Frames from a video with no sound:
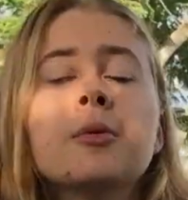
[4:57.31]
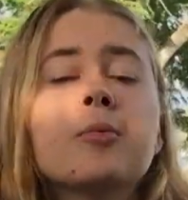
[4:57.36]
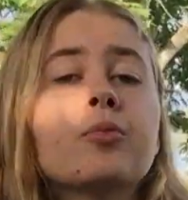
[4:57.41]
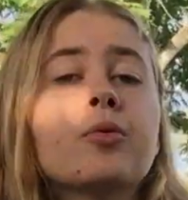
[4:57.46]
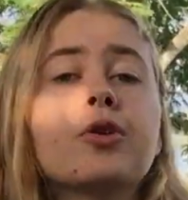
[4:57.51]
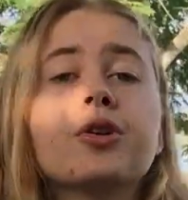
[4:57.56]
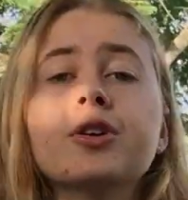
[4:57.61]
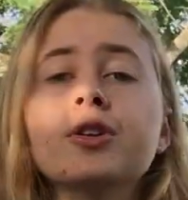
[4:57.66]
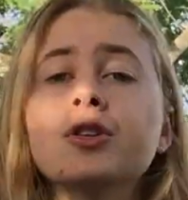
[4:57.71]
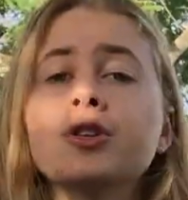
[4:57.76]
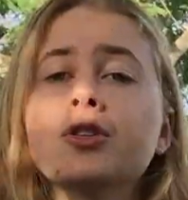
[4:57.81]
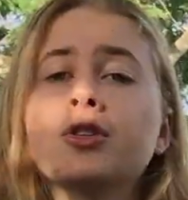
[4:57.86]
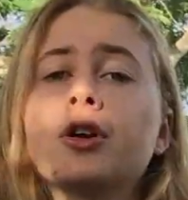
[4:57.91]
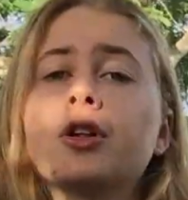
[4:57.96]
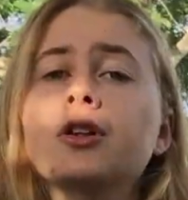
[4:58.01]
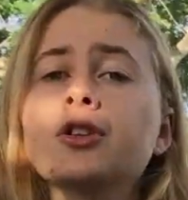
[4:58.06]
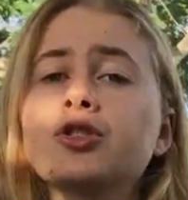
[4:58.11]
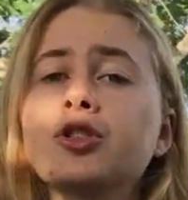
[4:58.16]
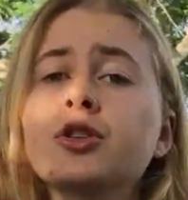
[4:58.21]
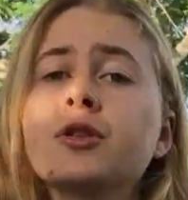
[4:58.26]
Broaden your
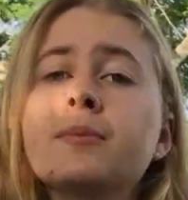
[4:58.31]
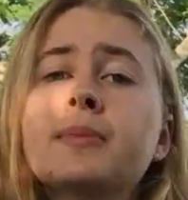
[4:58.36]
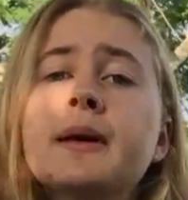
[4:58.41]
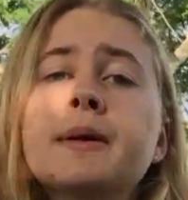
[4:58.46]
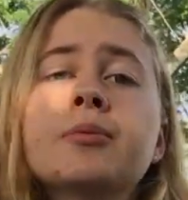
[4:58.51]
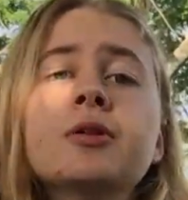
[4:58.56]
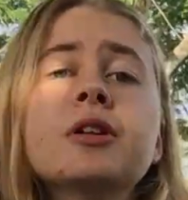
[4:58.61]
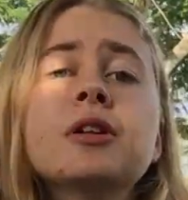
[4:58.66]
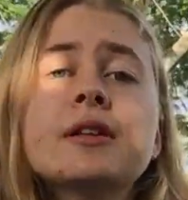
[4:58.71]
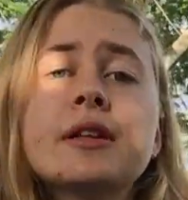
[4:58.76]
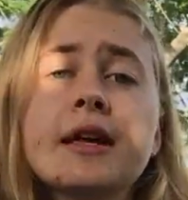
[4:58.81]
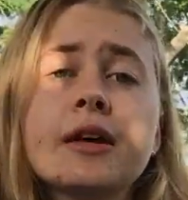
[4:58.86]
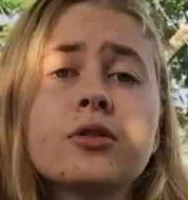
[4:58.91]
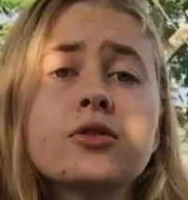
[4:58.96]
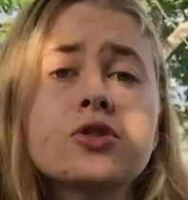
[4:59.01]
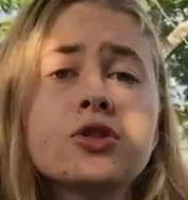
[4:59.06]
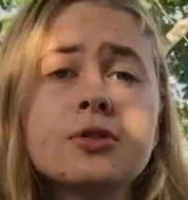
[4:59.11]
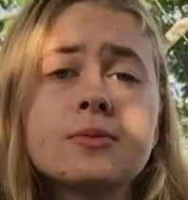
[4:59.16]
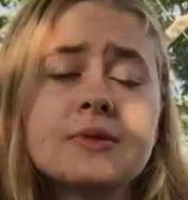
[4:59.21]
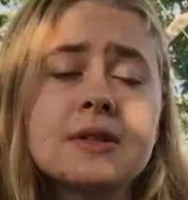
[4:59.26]
knowledge on the people and
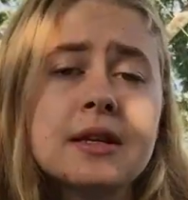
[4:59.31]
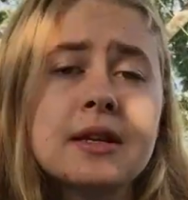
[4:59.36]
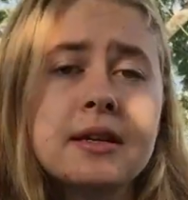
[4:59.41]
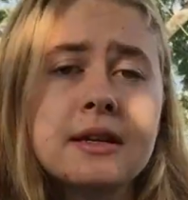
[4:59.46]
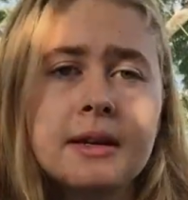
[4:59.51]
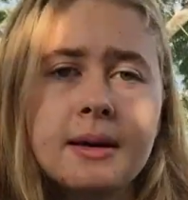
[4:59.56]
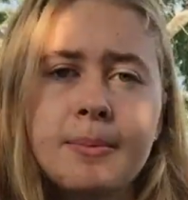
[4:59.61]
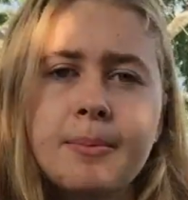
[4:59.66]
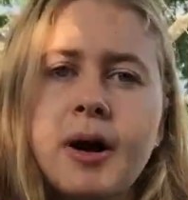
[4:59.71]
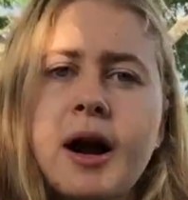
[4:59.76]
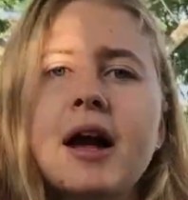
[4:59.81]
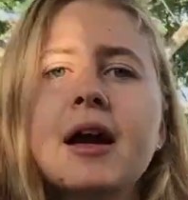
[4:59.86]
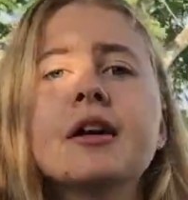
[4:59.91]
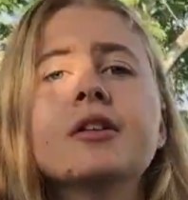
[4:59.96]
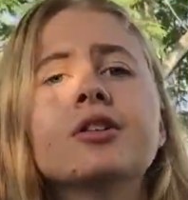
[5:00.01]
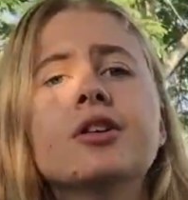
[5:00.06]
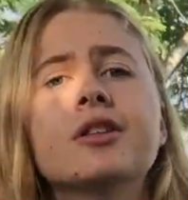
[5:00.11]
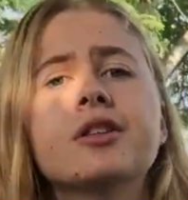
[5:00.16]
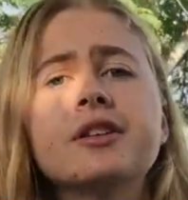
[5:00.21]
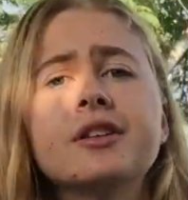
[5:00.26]
language groups that are nearby
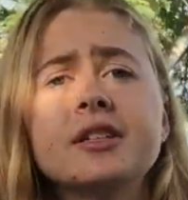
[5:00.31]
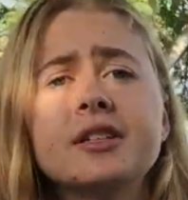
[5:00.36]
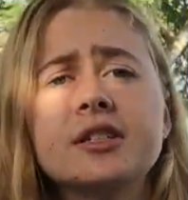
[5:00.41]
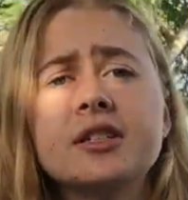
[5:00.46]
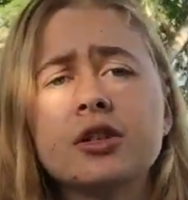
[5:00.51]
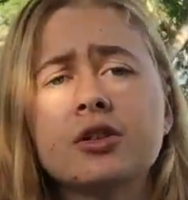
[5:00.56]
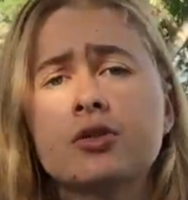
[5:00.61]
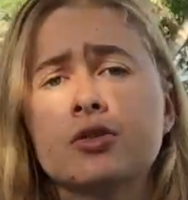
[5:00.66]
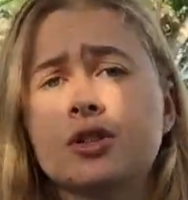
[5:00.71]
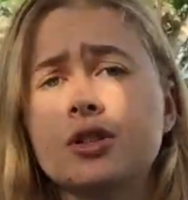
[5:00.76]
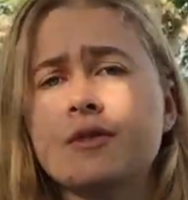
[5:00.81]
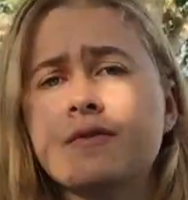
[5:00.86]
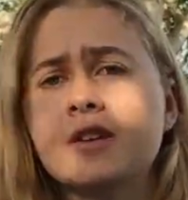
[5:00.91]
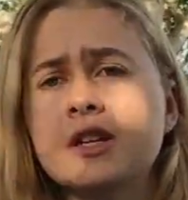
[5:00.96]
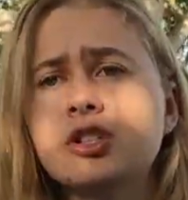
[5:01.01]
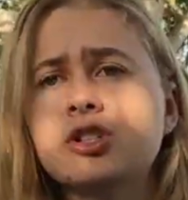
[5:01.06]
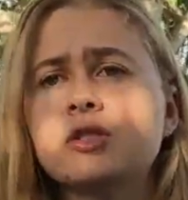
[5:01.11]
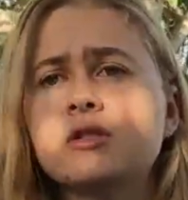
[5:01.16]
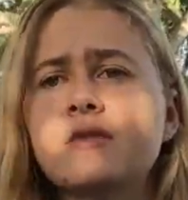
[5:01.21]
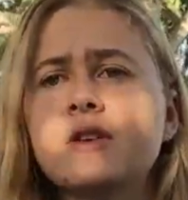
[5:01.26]
and learn the distinguishing
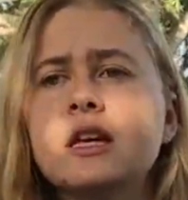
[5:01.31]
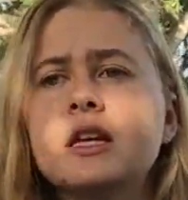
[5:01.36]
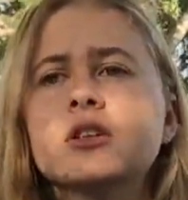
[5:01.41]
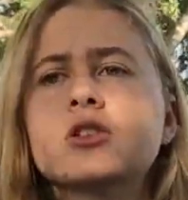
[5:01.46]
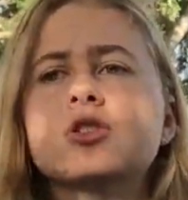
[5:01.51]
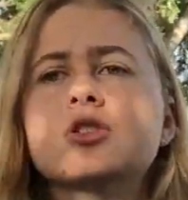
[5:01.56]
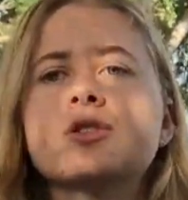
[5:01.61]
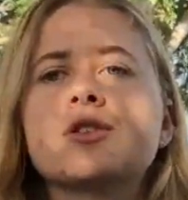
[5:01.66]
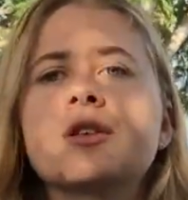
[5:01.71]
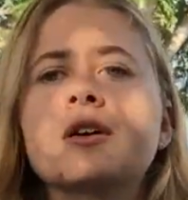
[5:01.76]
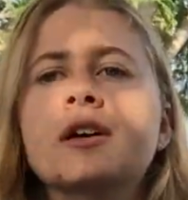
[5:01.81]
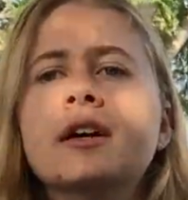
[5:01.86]
features of each.